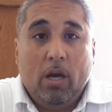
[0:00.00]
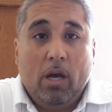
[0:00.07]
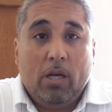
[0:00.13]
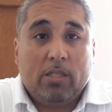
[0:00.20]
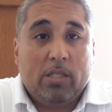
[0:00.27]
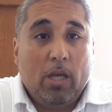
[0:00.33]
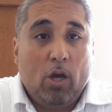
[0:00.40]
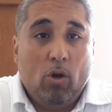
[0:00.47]

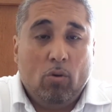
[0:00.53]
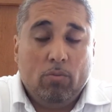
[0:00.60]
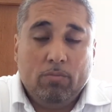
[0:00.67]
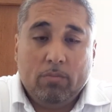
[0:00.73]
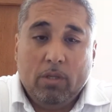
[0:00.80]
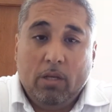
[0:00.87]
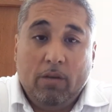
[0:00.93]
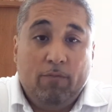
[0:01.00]
So
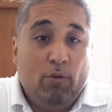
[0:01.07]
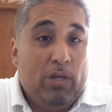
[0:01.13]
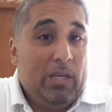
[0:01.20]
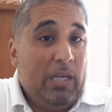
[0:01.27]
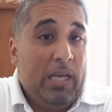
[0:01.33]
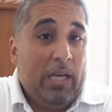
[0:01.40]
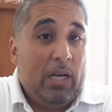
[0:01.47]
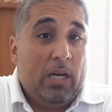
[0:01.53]
if you
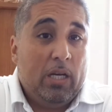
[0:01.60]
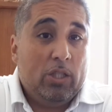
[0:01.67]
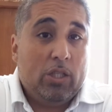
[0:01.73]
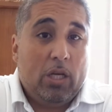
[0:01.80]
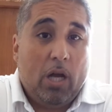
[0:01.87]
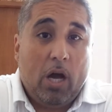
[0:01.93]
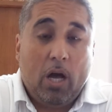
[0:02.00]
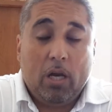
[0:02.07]
could get
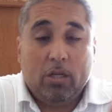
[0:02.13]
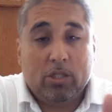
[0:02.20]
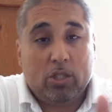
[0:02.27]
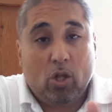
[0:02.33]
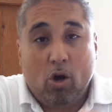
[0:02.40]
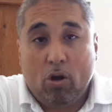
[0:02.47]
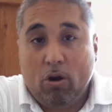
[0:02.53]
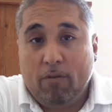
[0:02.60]
$100,
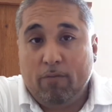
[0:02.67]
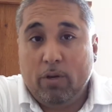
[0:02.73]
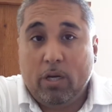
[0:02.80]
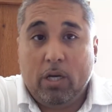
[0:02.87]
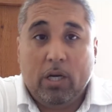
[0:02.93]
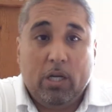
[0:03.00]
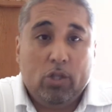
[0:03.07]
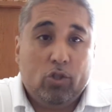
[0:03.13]
start off with
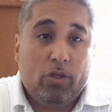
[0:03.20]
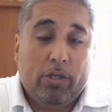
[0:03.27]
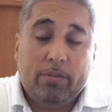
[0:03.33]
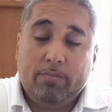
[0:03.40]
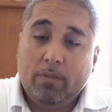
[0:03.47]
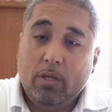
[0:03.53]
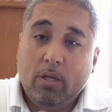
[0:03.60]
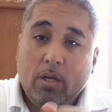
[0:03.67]
100,
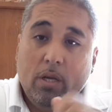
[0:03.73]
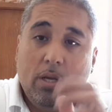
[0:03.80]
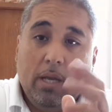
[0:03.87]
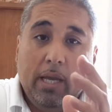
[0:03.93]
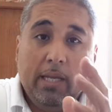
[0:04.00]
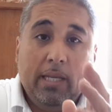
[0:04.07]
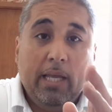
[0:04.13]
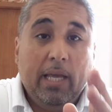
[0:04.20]

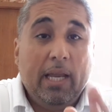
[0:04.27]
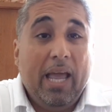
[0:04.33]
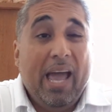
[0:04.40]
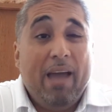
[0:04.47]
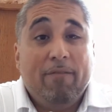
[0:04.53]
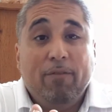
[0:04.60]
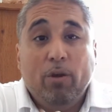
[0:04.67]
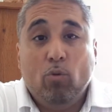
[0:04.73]
and then
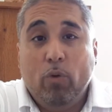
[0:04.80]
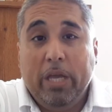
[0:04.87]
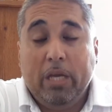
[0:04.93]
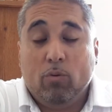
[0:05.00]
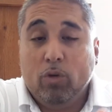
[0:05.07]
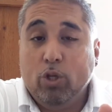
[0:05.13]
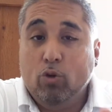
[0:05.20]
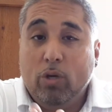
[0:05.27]
every
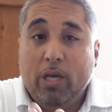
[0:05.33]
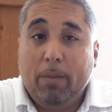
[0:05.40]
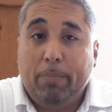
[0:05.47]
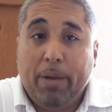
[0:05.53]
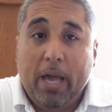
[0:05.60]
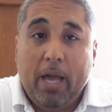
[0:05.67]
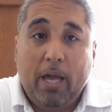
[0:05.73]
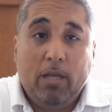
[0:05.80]
week when you get
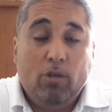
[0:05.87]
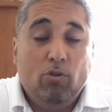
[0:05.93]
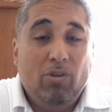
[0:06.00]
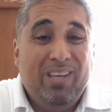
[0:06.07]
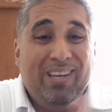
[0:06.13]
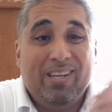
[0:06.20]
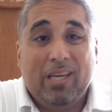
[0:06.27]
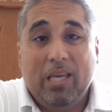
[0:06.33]
paid, you
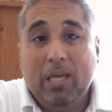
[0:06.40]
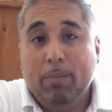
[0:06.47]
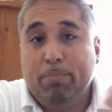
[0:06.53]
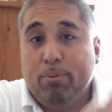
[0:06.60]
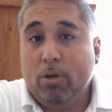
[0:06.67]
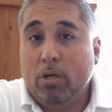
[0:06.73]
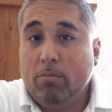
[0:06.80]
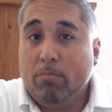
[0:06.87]
need to keep
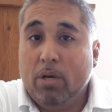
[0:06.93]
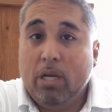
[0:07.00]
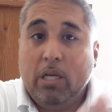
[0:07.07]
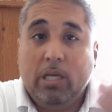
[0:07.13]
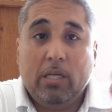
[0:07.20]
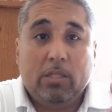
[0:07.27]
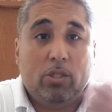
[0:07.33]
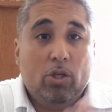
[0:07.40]
putting
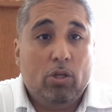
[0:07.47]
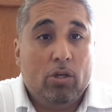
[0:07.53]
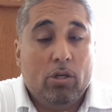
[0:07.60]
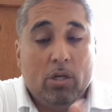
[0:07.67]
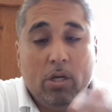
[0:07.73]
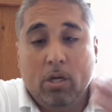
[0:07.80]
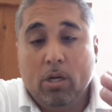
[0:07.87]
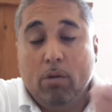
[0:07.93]
money into
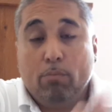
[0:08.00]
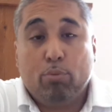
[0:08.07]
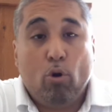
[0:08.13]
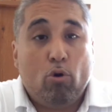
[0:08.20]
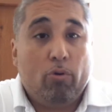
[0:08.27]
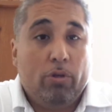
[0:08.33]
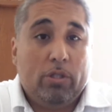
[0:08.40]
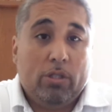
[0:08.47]
your
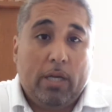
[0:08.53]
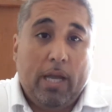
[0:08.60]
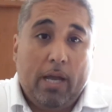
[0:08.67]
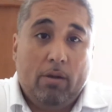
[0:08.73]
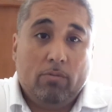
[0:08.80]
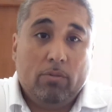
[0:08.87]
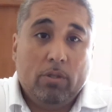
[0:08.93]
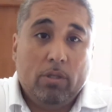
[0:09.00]
brokerage account.